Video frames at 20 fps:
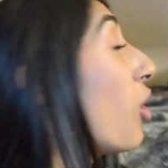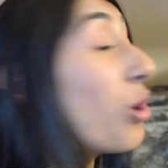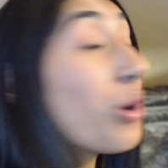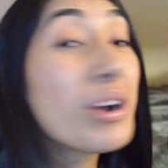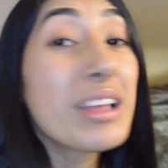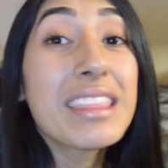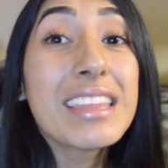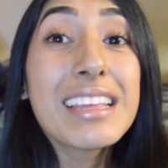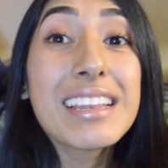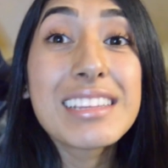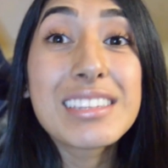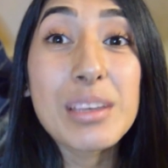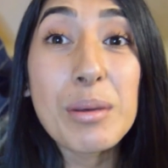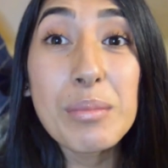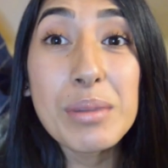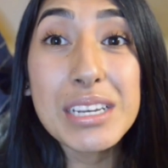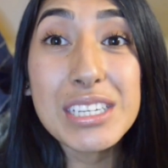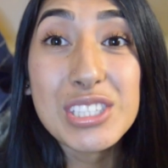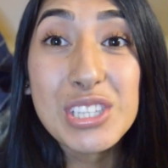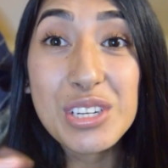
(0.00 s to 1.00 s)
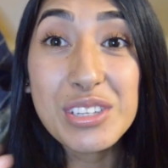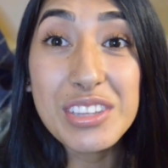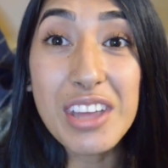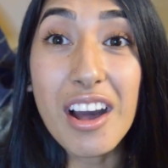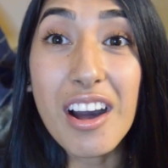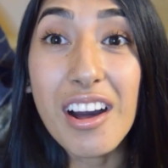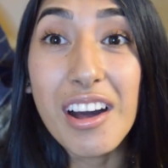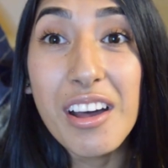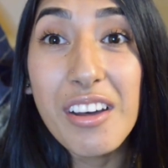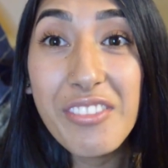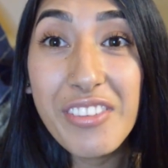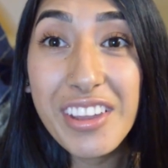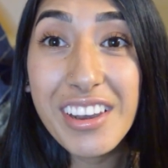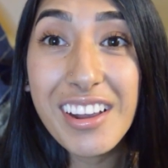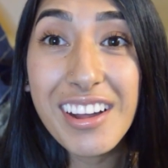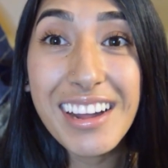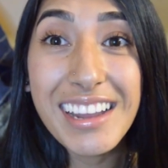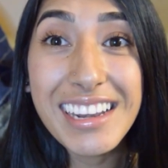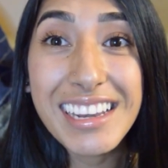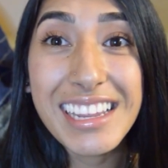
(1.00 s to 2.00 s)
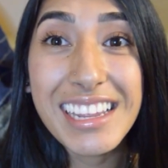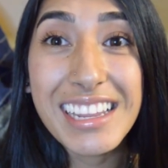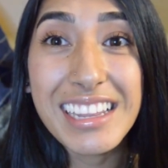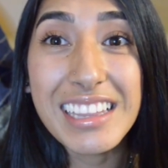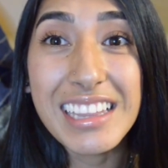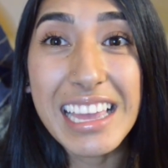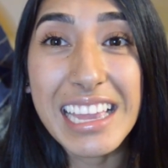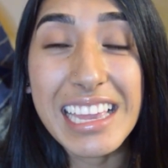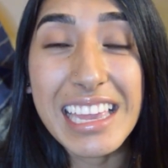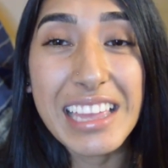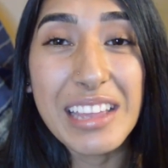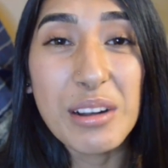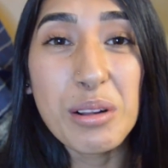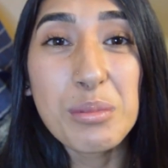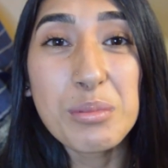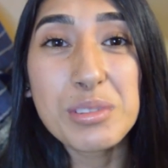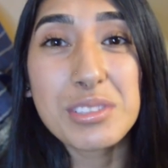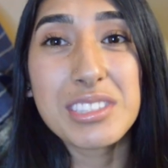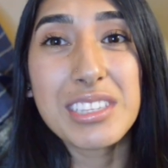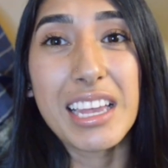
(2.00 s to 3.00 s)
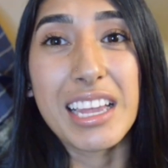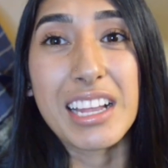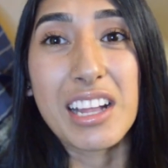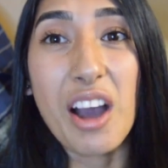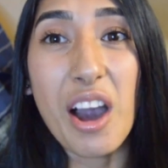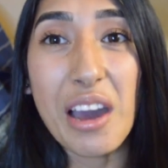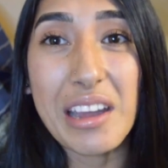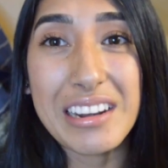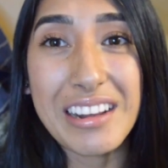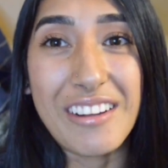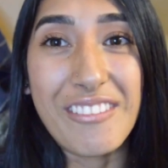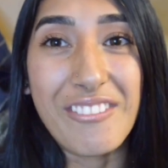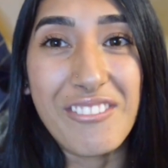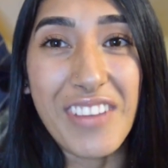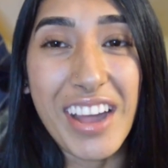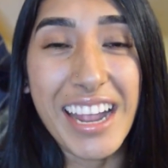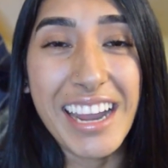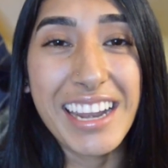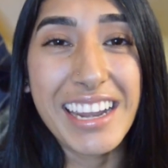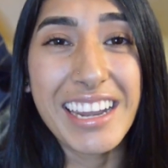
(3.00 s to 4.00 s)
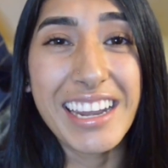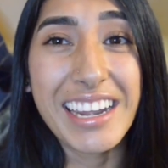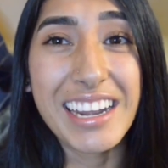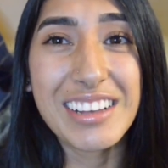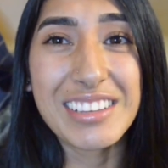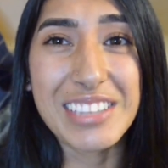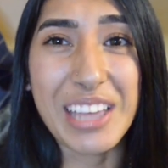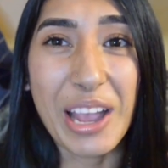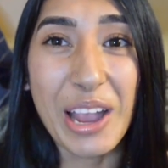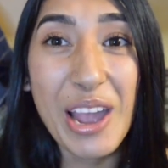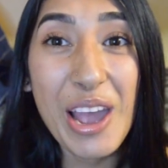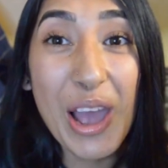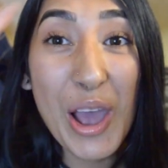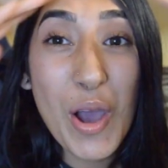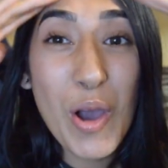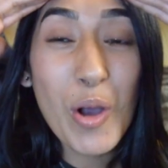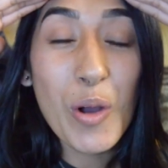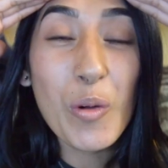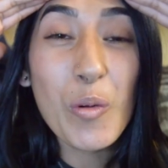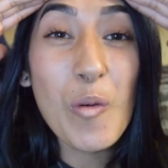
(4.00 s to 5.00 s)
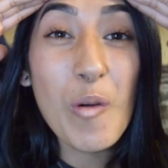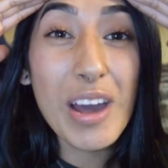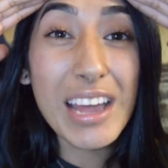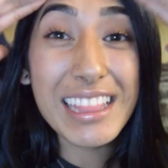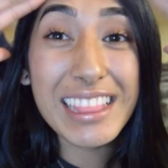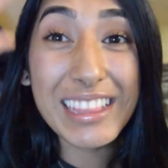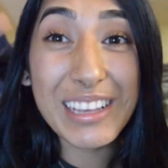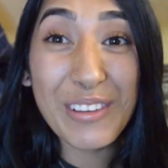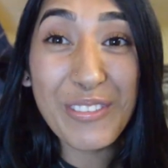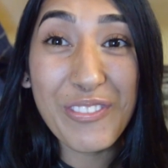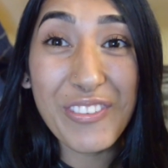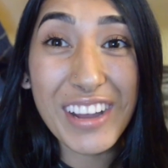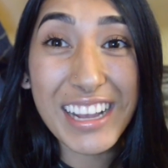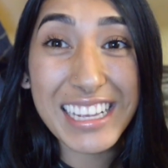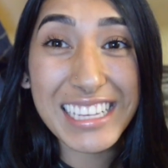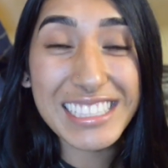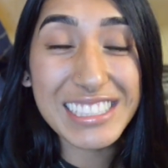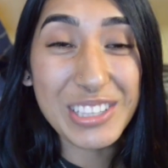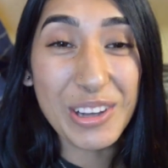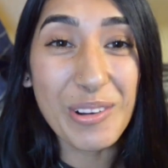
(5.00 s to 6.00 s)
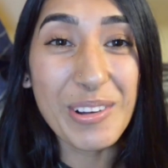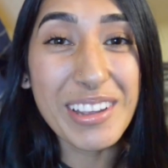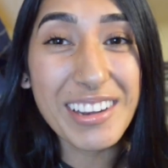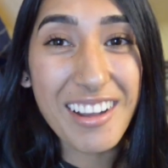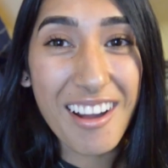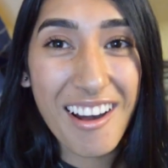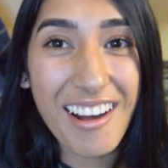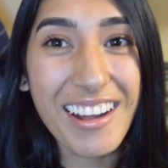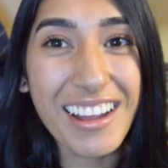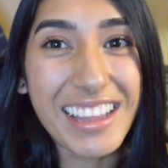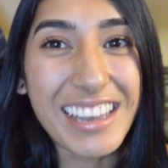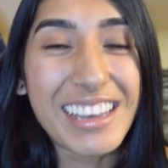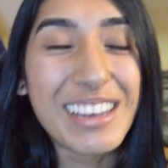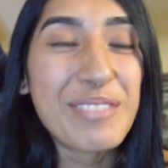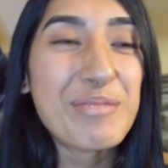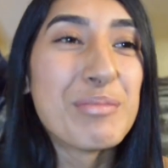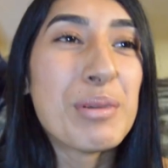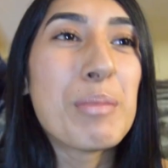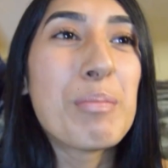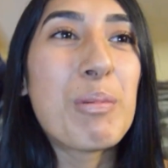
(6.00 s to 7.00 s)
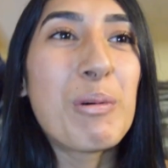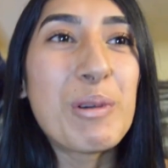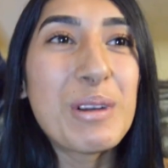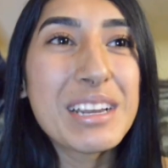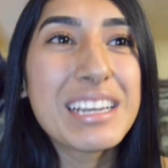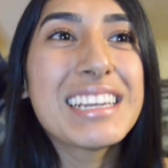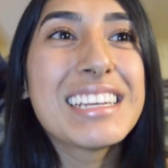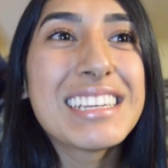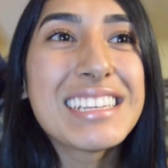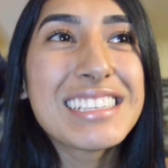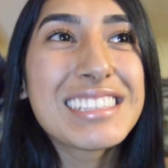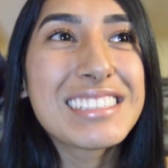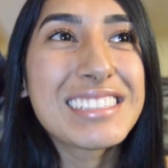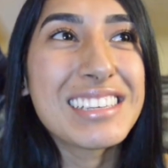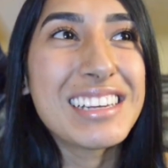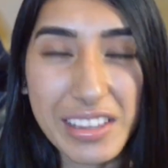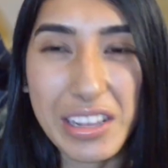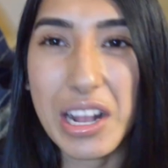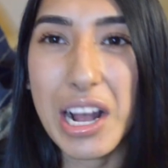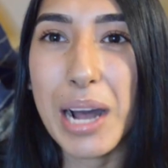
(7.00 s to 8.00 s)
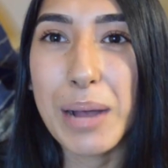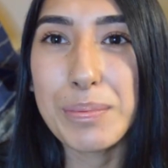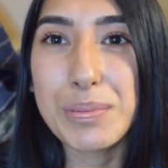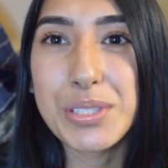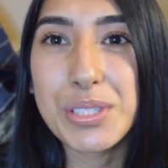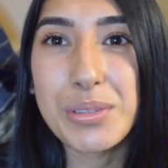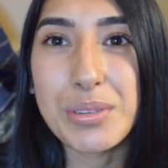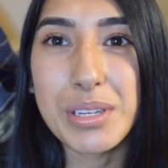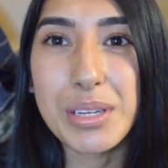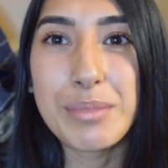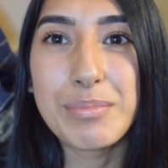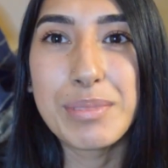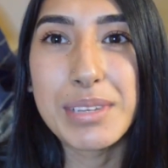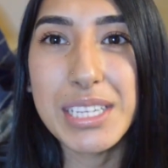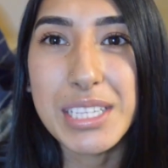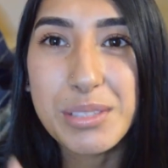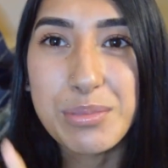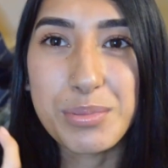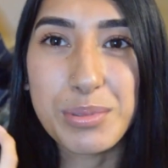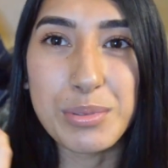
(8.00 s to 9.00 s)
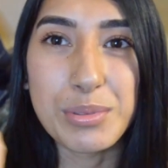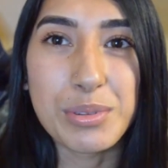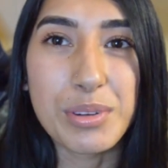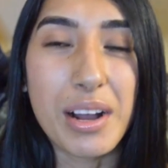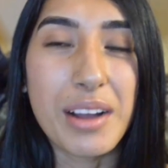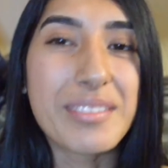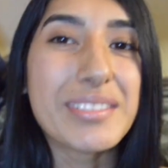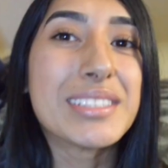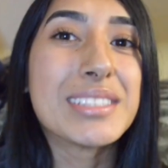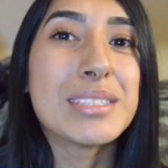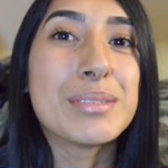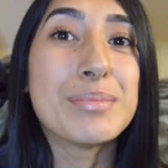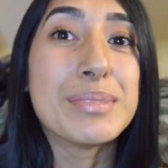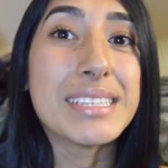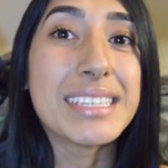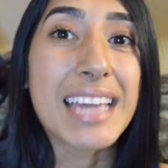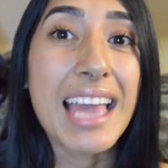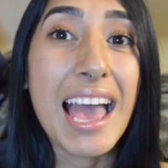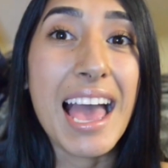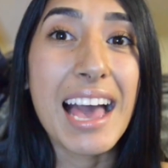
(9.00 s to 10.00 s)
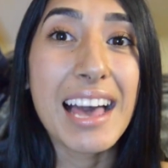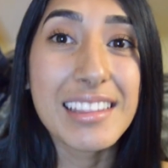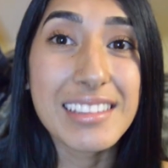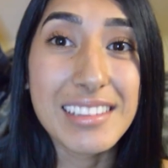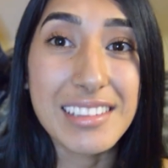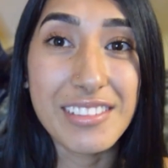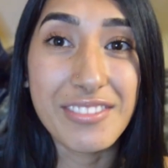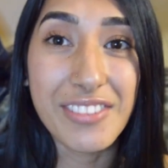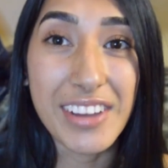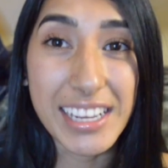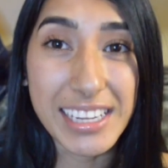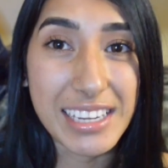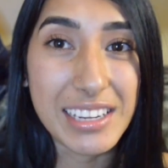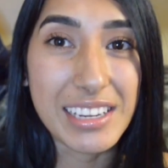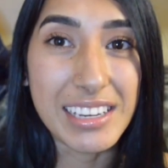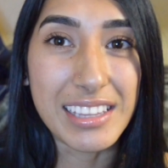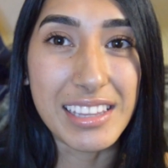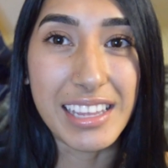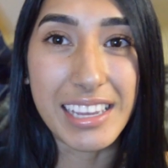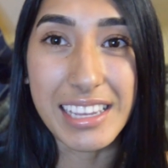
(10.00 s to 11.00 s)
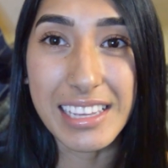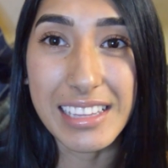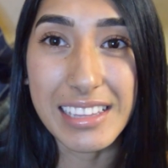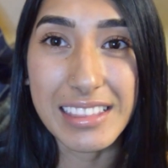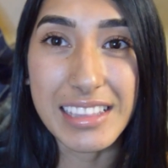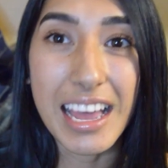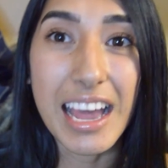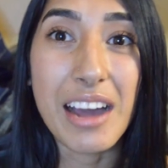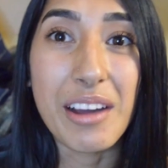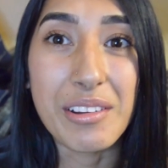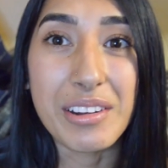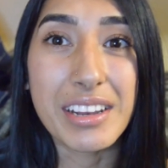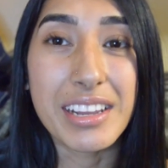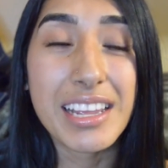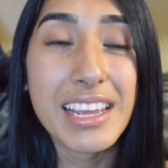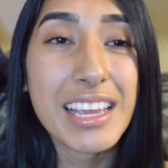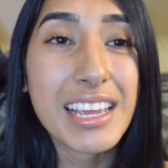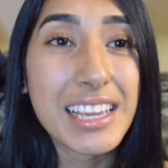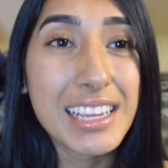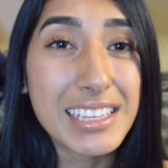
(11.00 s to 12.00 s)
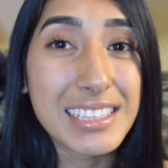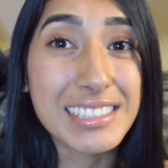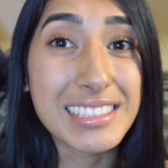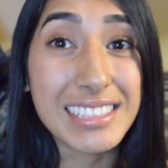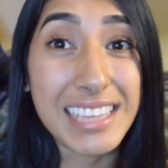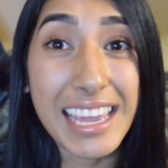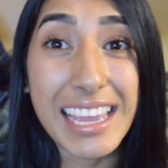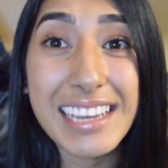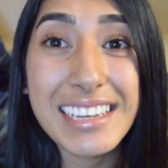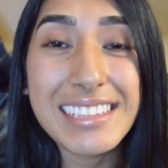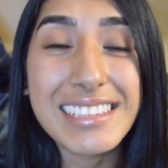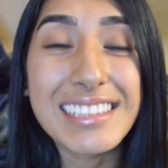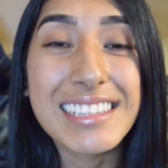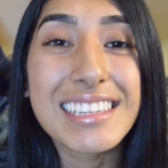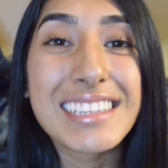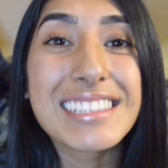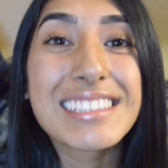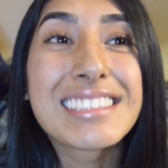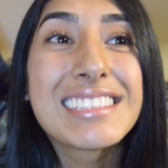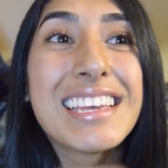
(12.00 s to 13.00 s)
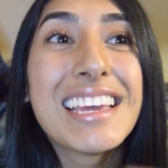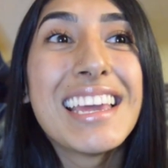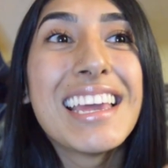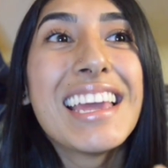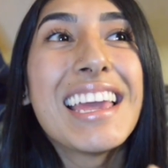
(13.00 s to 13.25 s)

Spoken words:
Oh, and then somebody turned the oven on, and like it almost like caught on fire, and I was like, what the fuck is going on? But point is, the cops showed up because we were obviously being hella fucking like loud and scandalous.